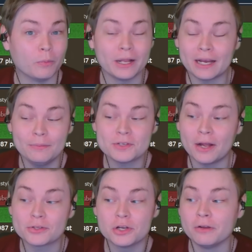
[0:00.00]
When it comes
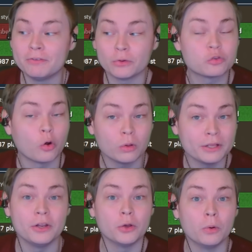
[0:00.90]
out, it's going to feel
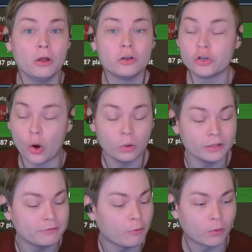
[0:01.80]
totally new,
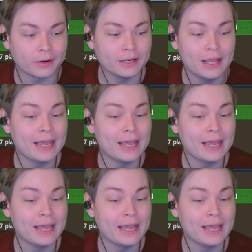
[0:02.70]
totally foreign.